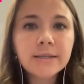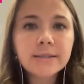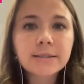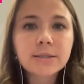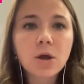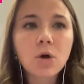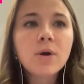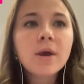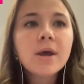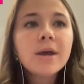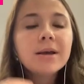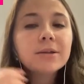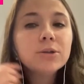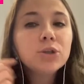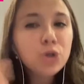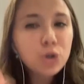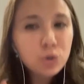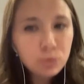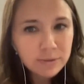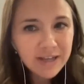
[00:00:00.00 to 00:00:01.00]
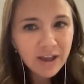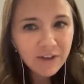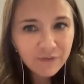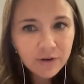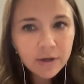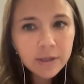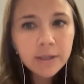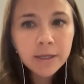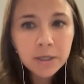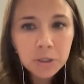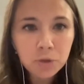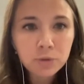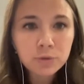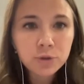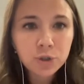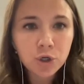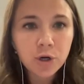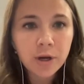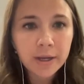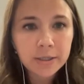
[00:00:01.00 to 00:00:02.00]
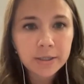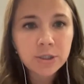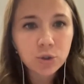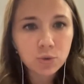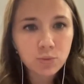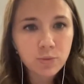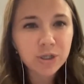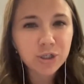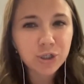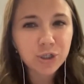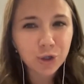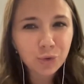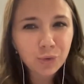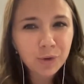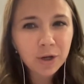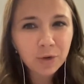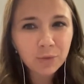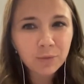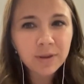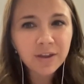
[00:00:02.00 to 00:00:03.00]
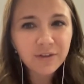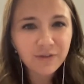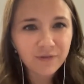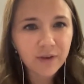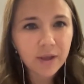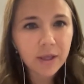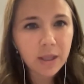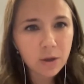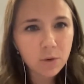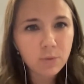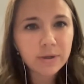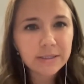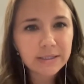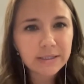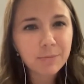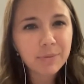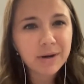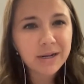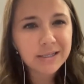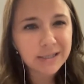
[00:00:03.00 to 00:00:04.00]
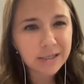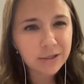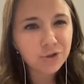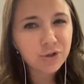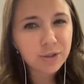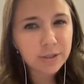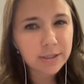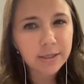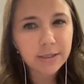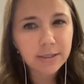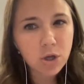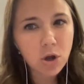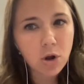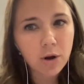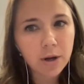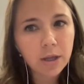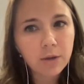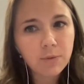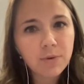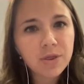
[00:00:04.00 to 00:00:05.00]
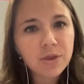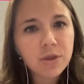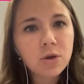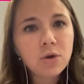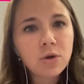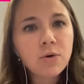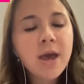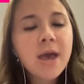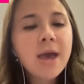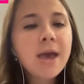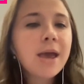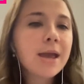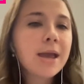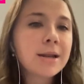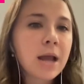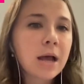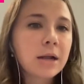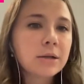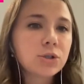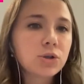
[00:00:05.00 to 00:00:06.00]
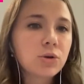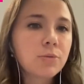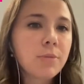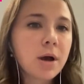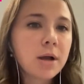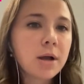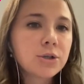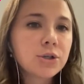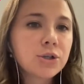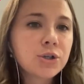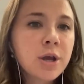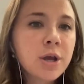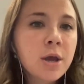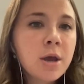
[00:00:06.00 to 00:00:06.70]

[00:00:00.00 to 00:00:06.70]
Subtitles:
So you definitely use your intuition. You can really feel it when somebody's interested in talking with you and not so much.